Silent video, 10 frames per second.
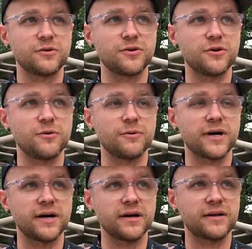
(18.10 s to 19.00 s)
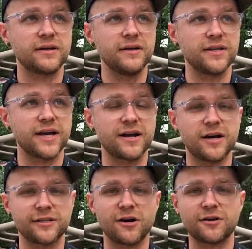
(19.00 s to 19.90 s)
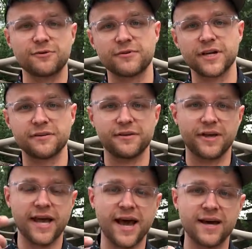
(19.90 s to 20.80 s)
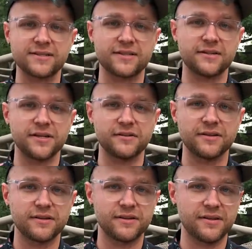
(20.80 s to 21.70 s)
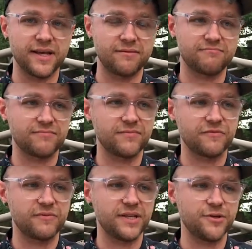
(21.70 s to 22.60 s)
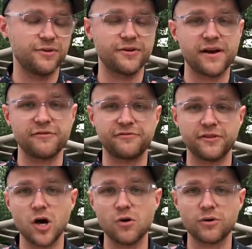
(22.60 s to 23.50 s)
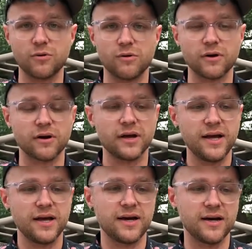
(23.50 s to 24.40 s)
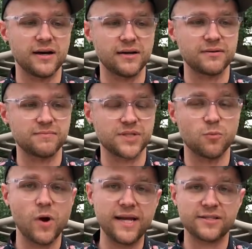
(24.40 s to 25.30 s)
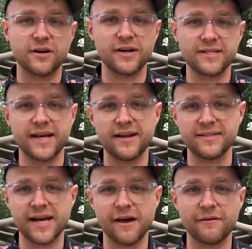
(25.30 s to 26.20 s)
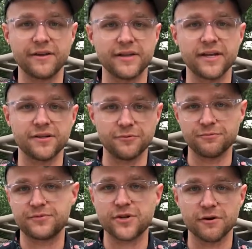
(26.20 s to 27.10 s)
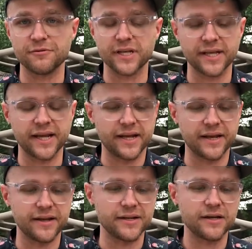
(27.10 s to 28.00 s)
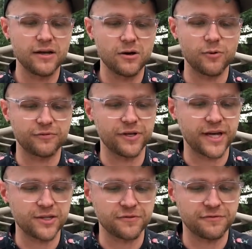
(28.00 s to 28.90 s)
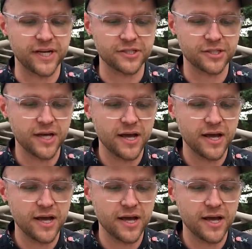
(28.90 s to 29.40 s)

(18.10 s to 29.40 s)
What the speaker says: kind of unlock the reel, you cast, and then you either have a float or some weights on it to get it down, and then you start reeling it in, and hopefully you catch a fish.